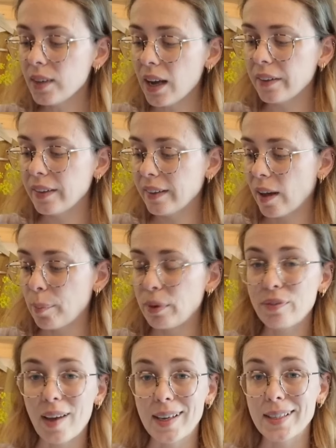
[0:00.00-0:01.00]
I think that would be
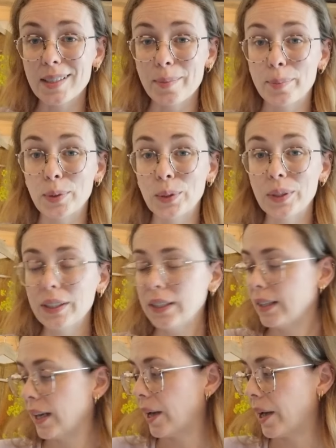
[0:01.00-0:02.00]
fairly simple.
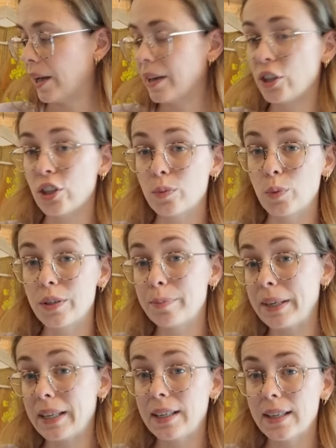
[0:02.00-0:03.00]
It just would
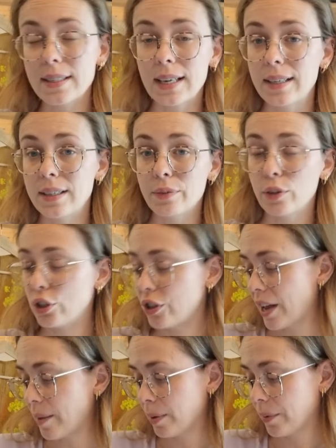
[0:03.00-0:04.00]
be a slightly different
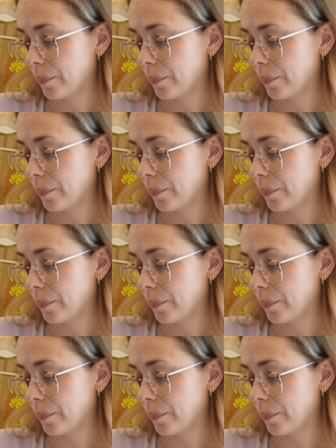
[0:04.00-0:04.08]
shape.